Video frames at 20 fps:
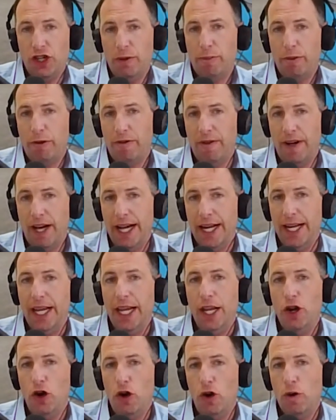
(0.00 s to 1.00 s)
and provide
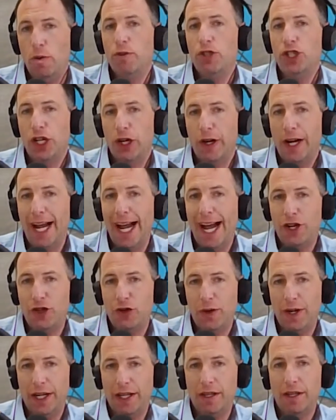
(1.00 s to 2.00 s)
in-home
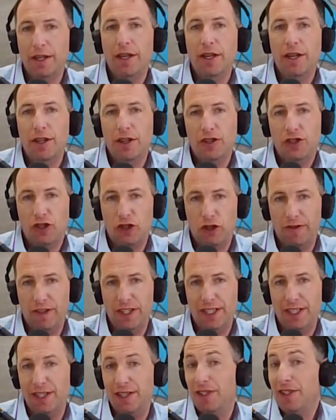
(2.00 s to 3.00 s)
geriatric
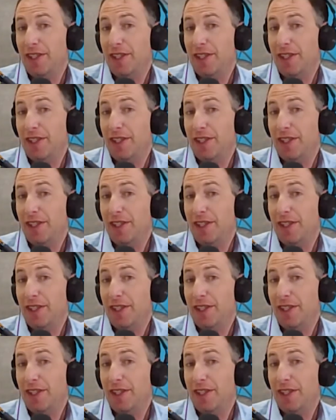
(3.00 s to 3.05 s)
services.